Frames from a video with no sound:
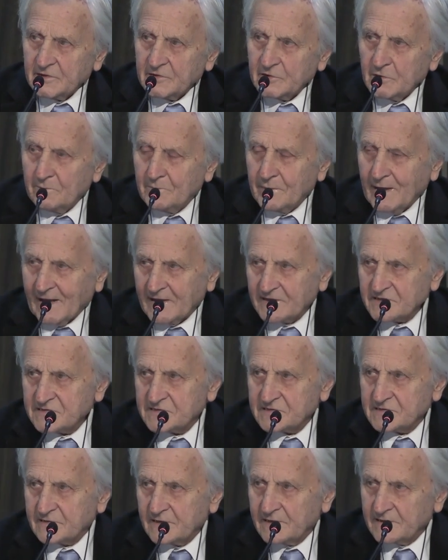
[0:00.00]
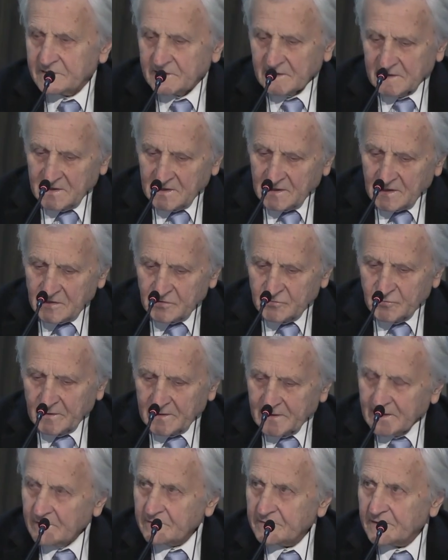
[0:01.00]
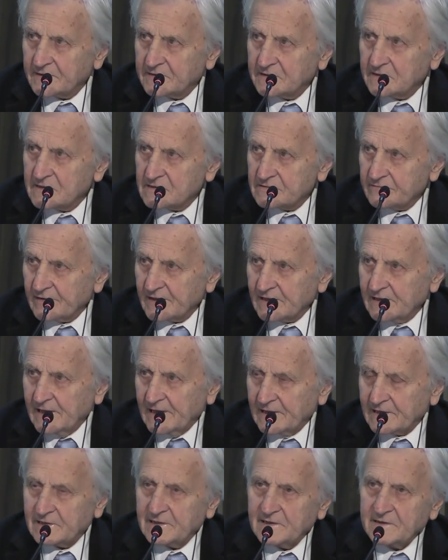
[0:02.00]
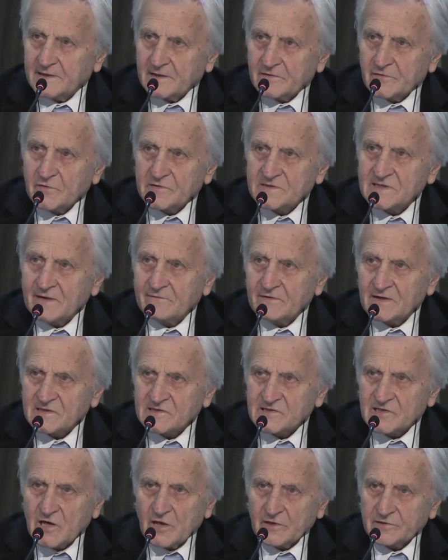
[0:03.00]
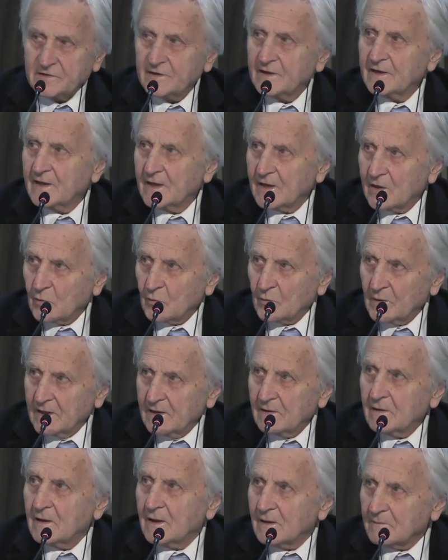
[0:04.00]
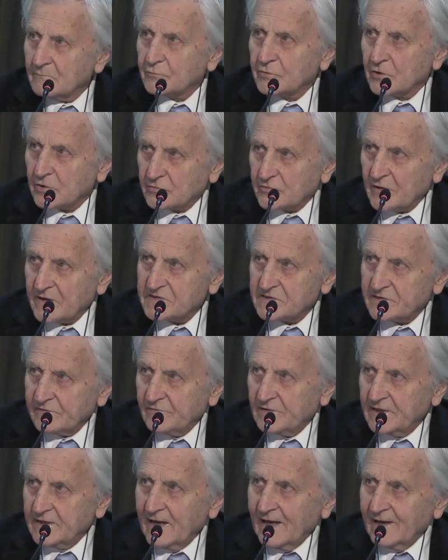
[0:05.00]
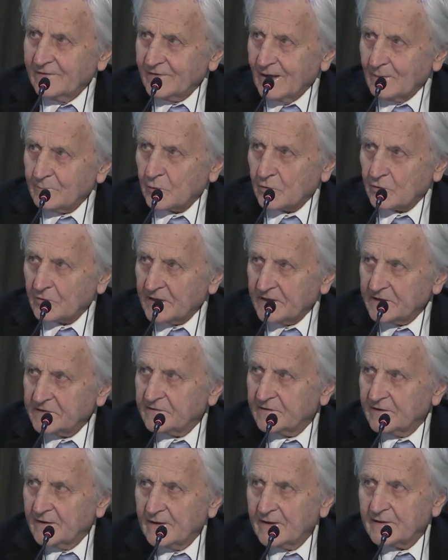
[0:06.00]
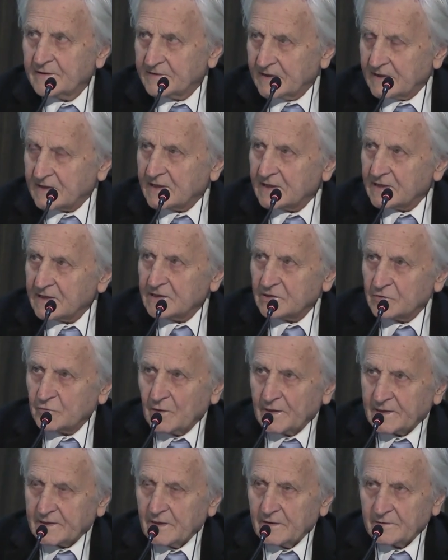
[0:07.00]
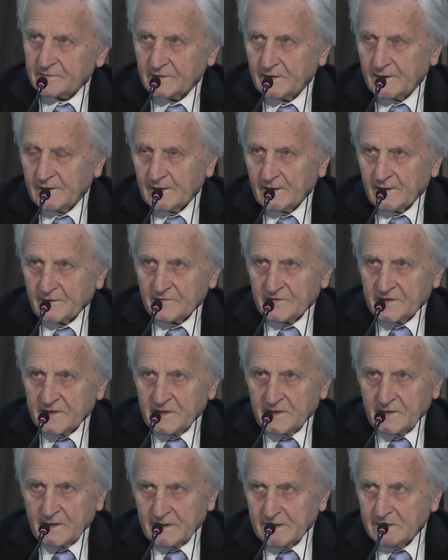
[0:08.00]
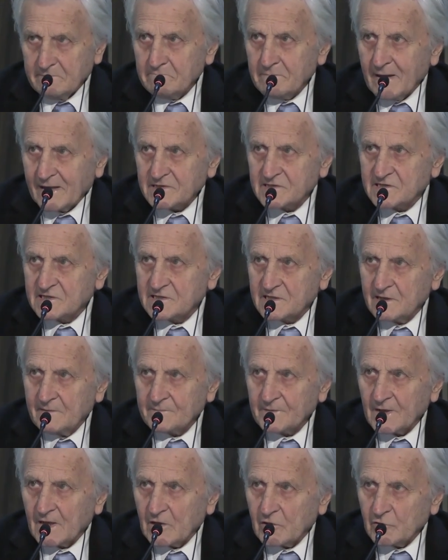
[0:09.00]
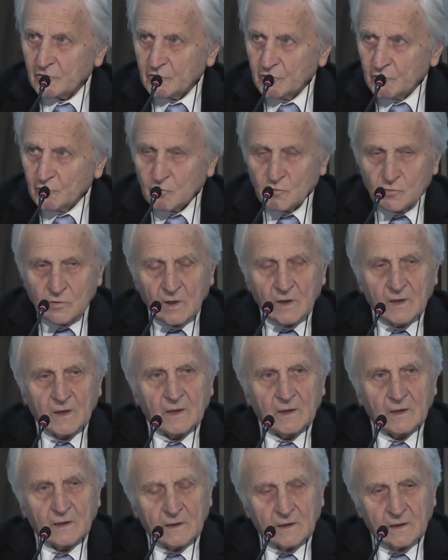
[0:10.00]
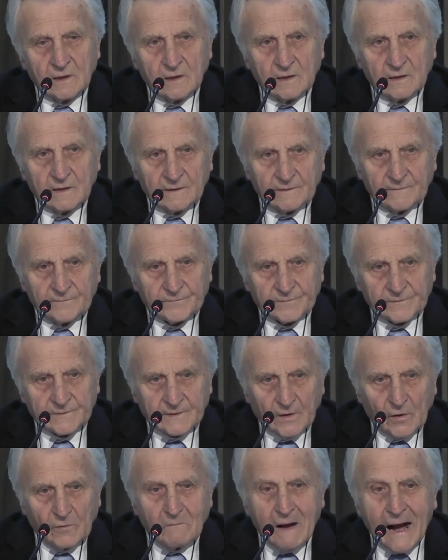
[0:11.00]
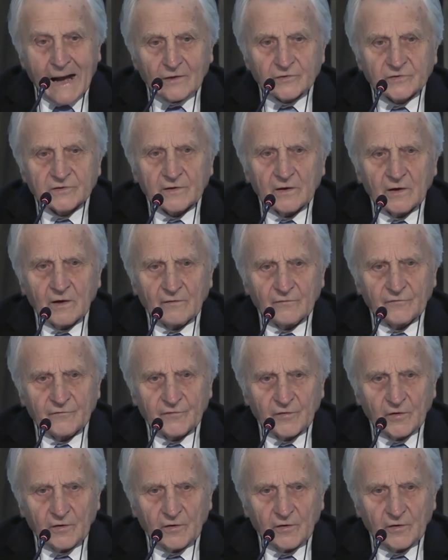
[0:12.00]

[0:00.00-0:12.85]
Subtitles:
the past, taking into account that it's very likely that the savings glut will progressively evaporate, taking into account the immense new amount of